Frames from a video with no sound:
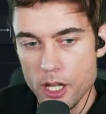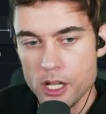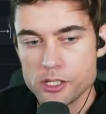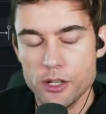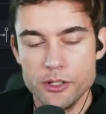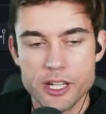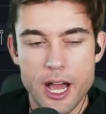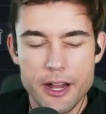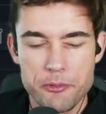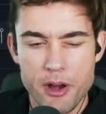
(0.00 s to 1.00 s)
so it's a
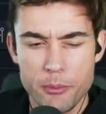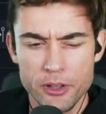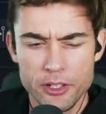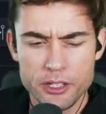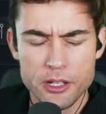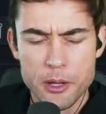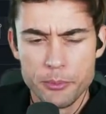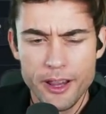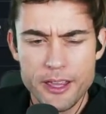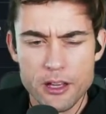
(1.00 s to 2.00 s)
higher probability
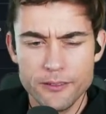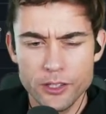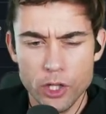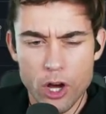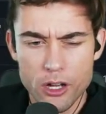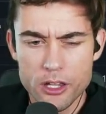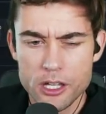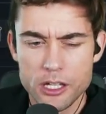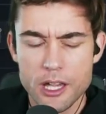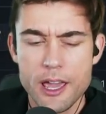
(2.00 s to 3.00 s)
play of
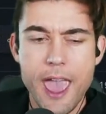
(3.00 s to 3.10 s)
longing